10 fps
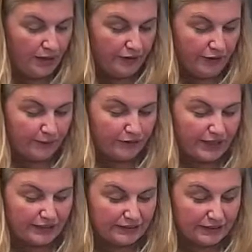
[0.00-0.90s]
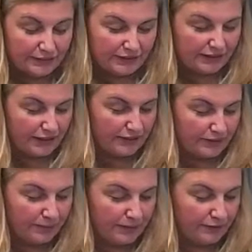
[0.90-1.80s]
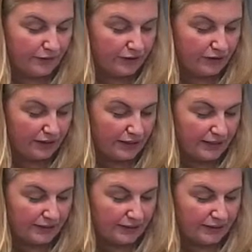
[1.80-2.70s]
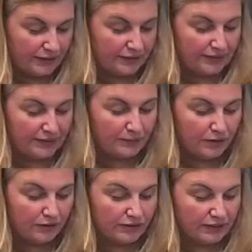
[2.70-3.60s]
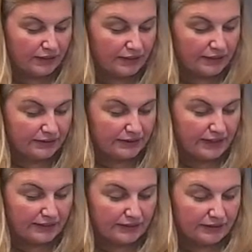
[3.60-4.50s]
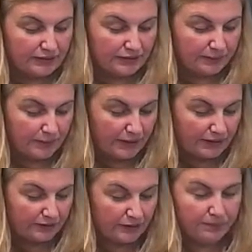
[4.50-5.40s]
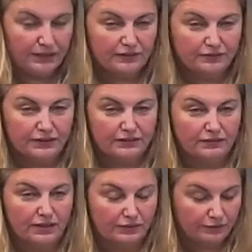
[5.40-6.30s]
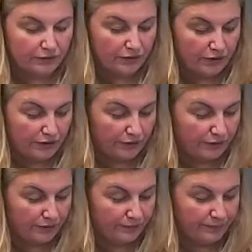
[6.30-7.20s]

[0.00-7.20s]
The objective, as stated by Virgin Galactic, is to democratize access to space for the benefit of life on Earth.